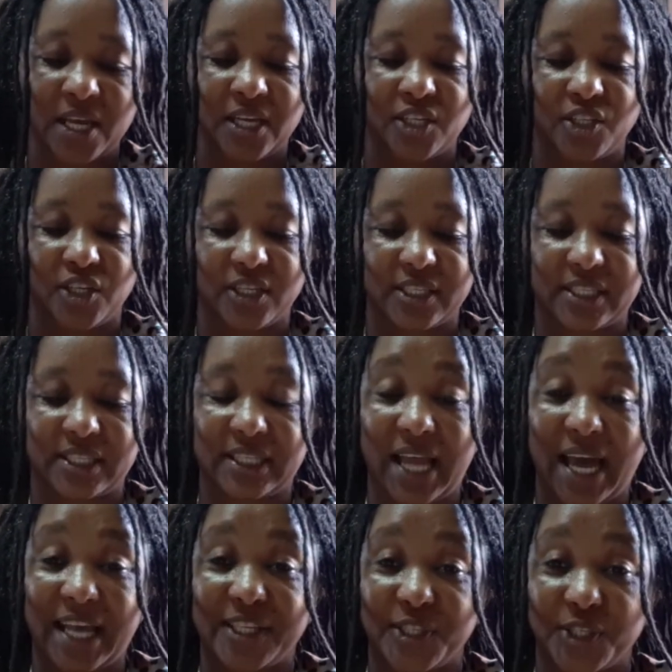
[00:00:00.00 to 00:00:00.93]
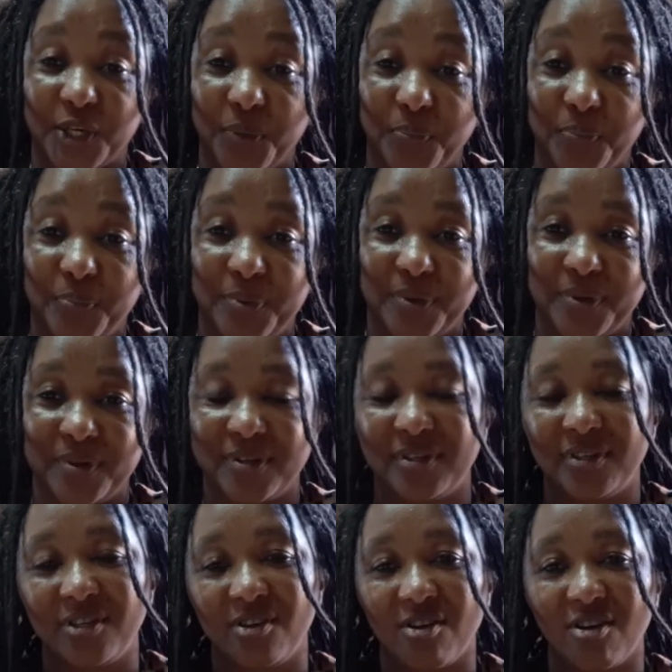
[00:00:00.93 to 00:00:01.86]
just slice up
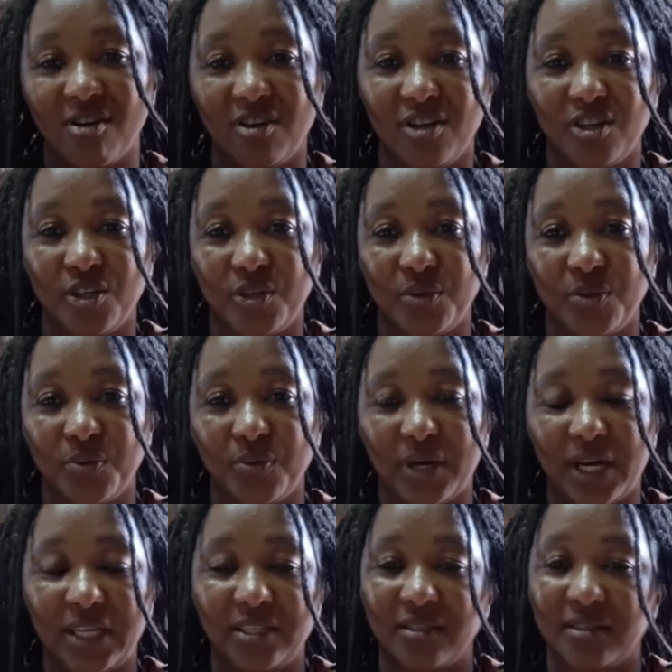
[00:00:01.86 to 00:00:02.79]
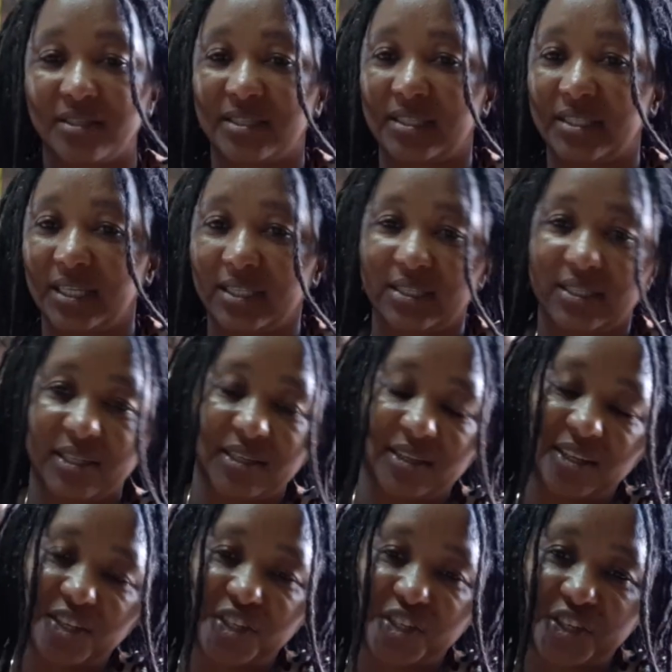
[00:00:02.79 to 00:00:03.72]
your honeydew and just sit in
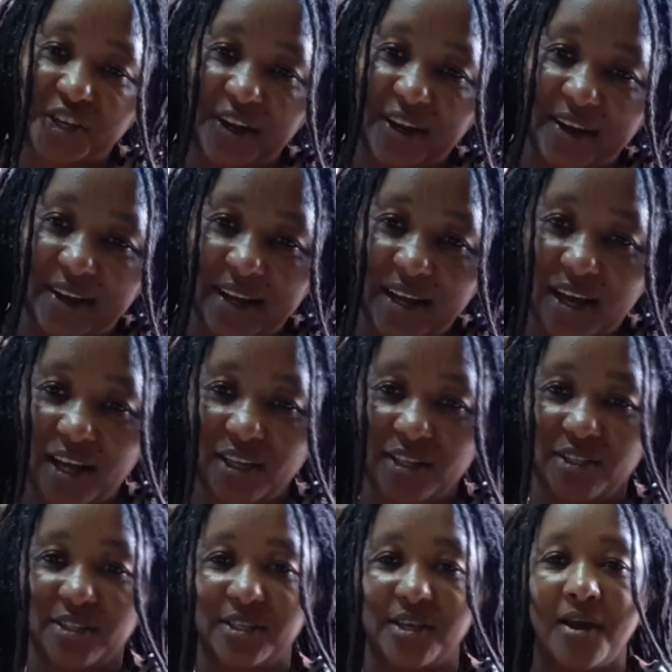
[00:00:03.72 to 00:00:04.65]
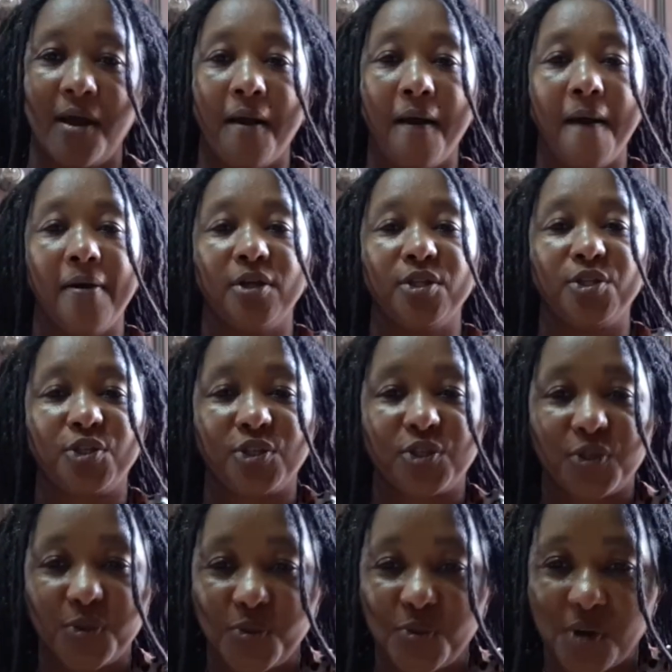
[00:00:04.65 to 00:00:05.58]
the shade and
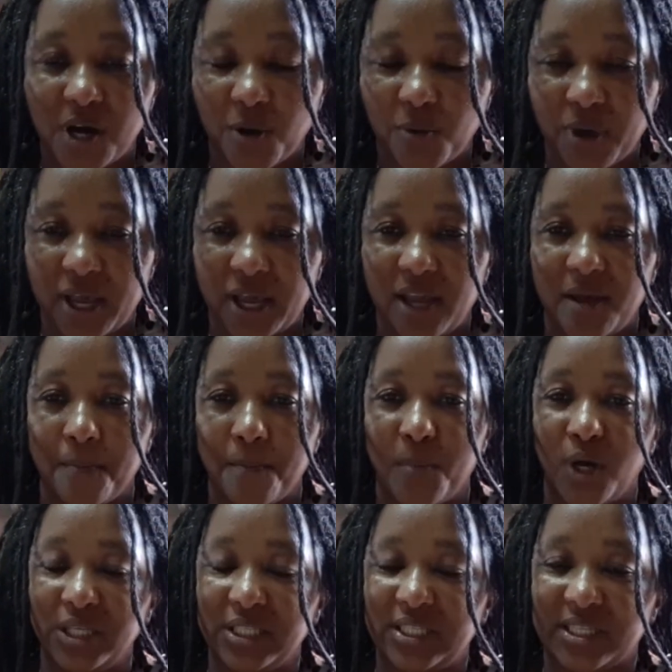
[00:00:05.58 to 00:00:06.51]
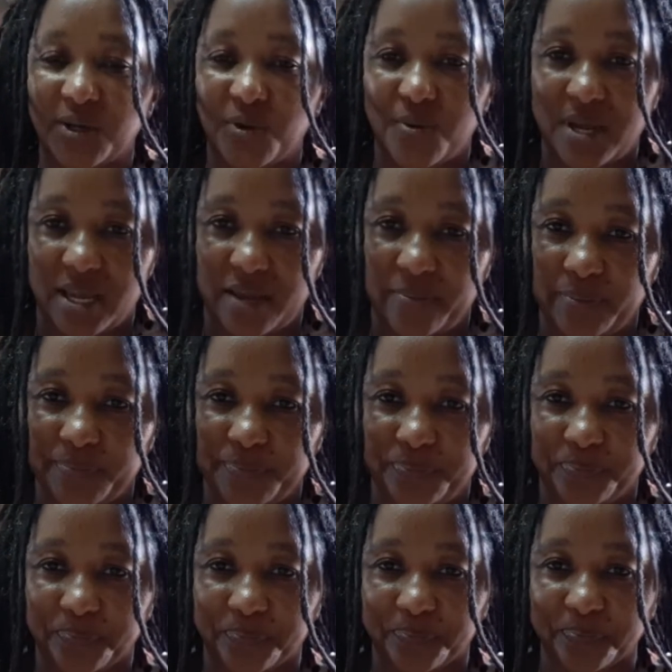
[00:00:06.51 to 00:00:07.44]
chew away, munch away.
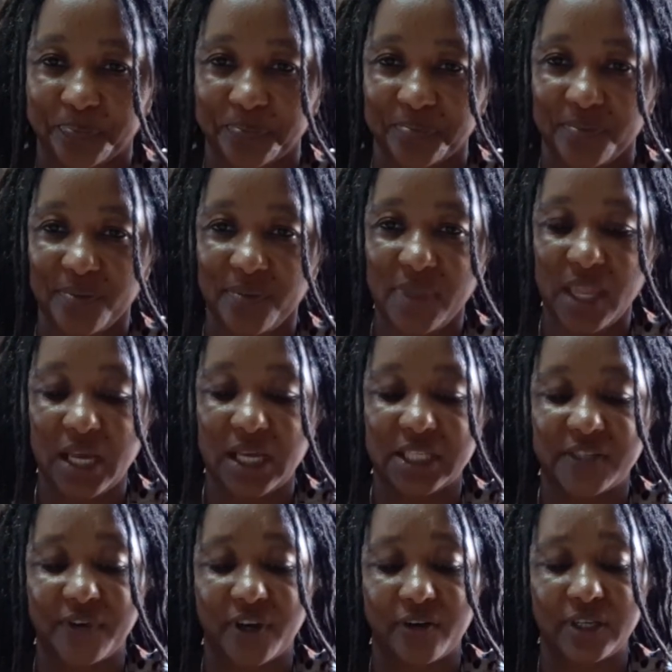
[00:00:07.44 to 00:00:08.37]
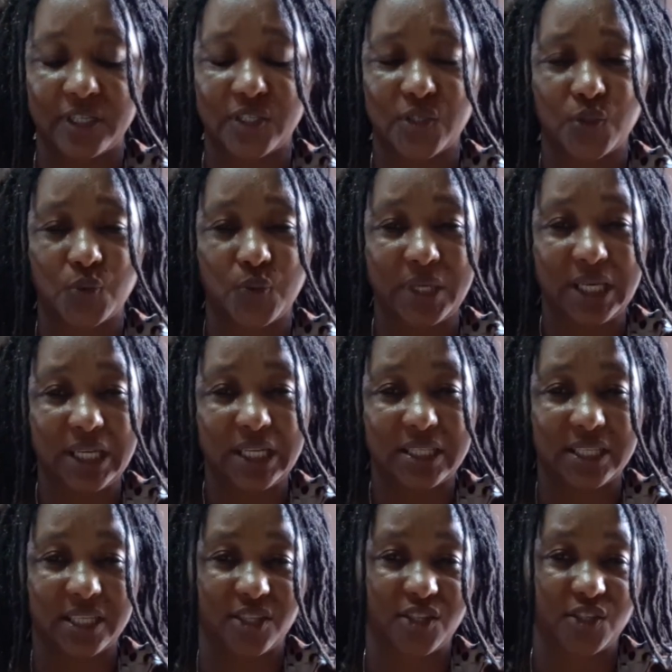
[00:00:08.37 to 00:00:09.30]
It's very
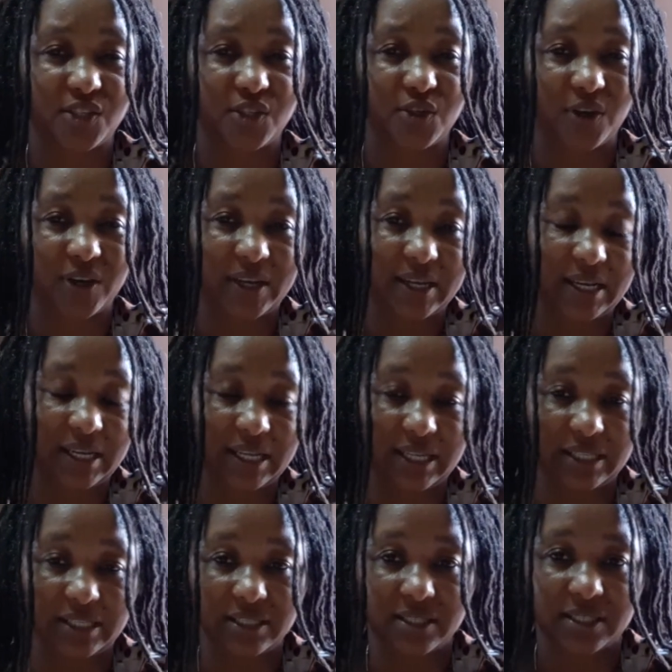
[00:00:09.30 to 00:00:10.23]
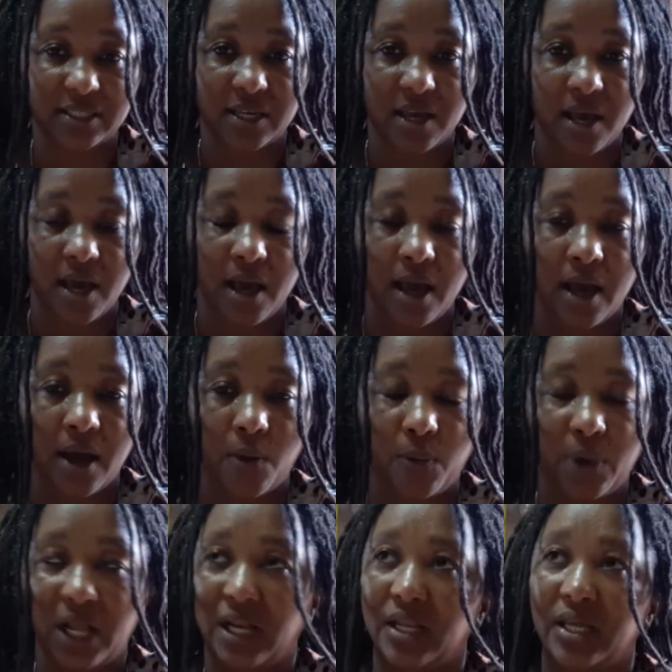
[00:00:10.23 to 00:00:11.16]
sweet, it's succulent.
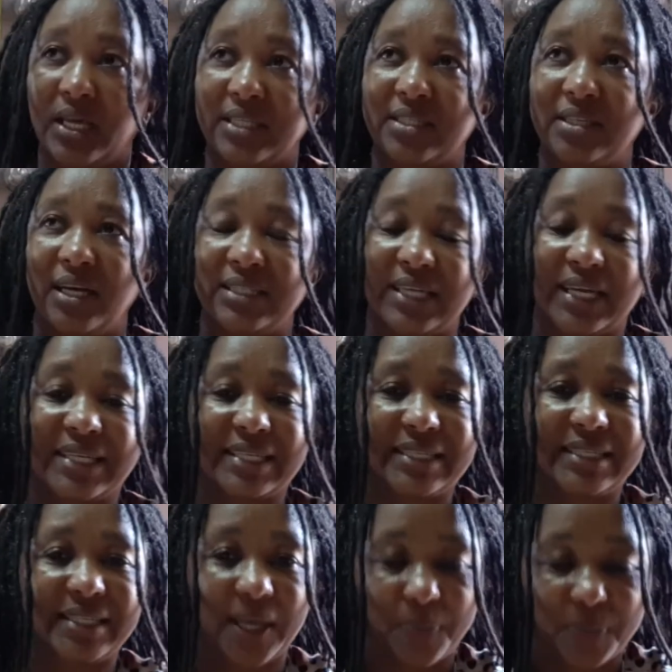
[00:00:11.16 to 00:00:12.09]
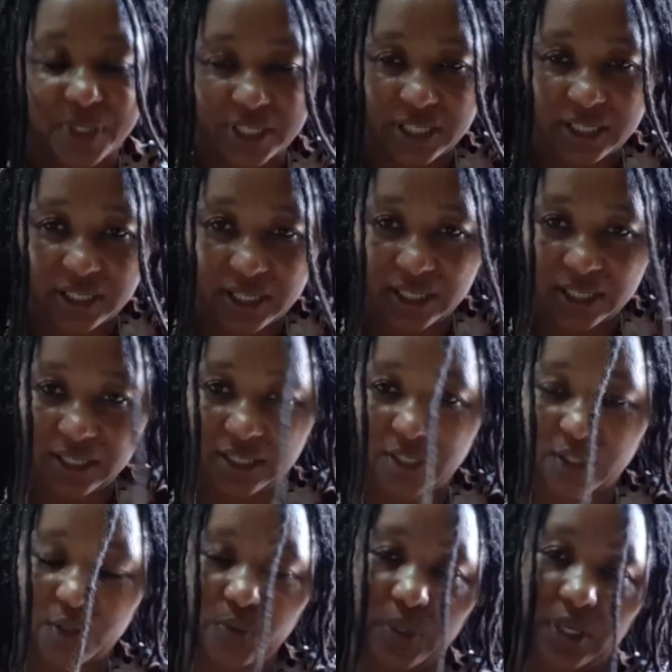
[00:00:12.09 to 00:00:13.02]
Well, it's not exceptionally
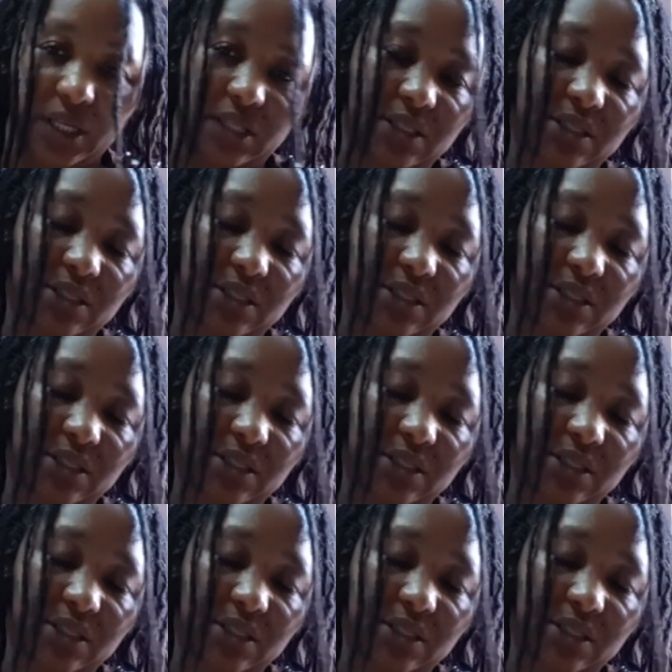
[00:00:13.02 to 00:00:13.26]
sweet,